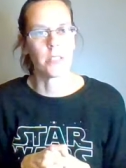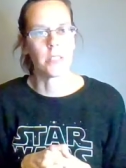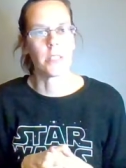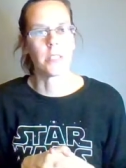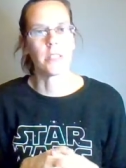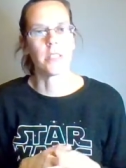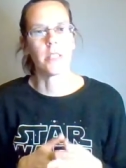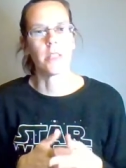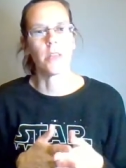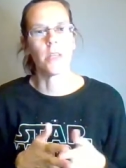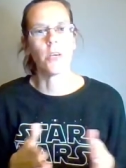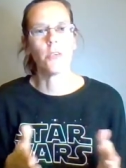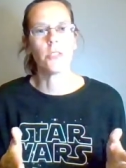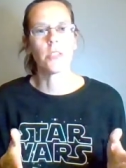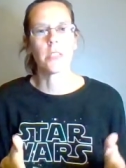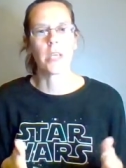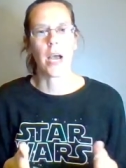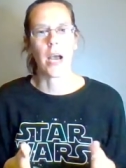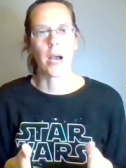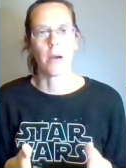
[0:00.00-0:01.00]
It says, in
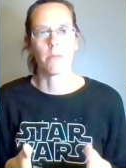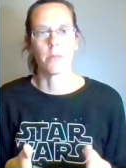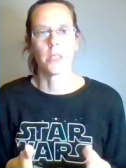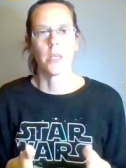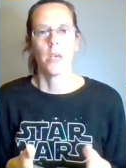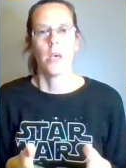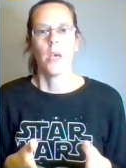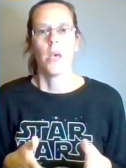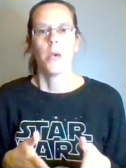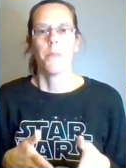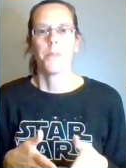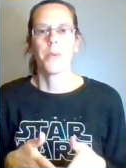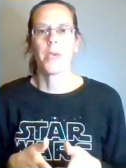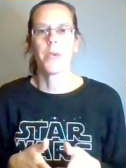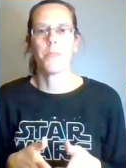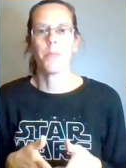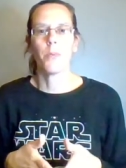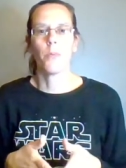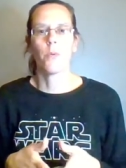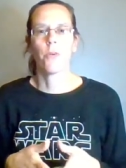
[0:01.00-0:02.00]
those times,
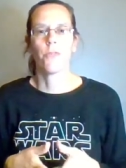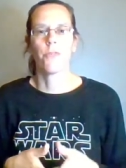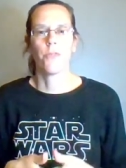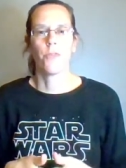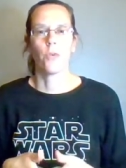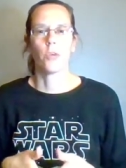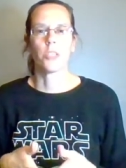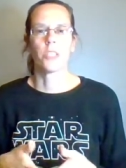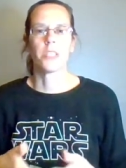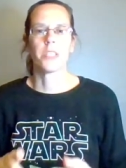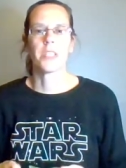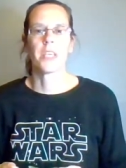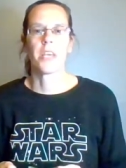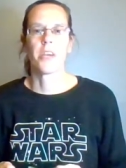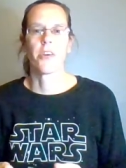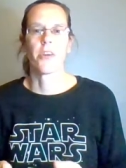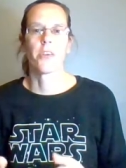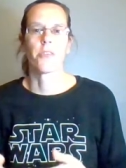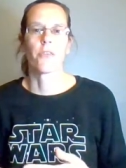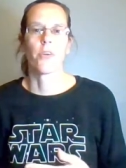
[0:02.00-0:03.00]
people were forced to
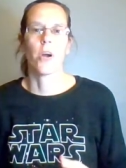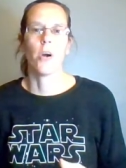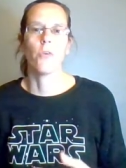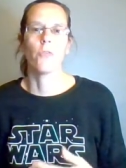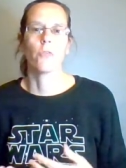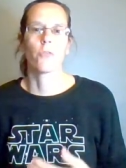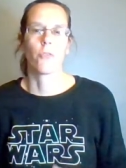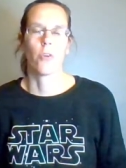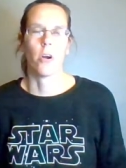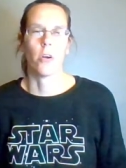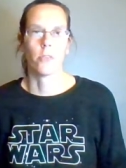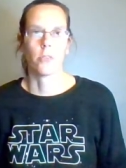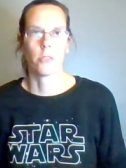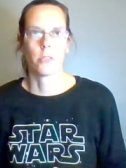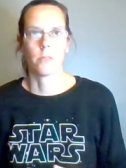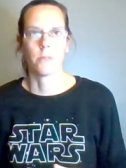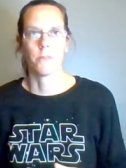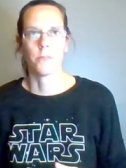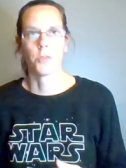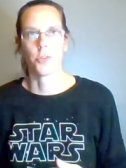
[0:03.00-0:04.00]
carry their own
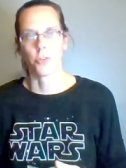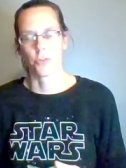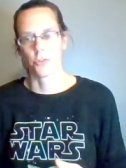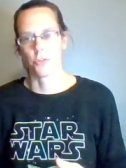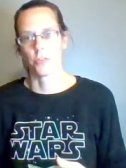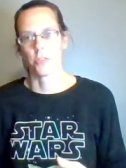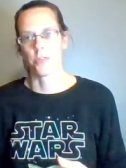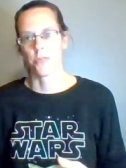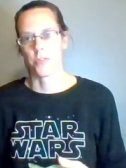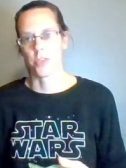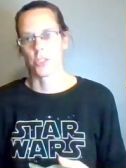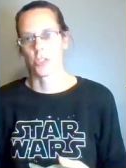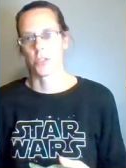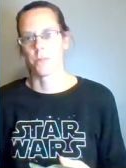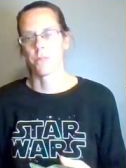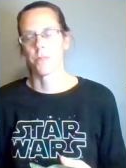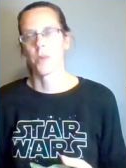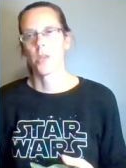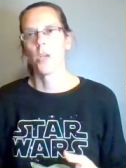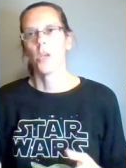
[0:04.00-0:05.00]
cross to the
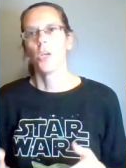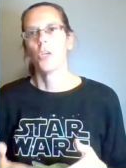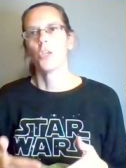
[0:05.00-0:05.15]
crucifixion.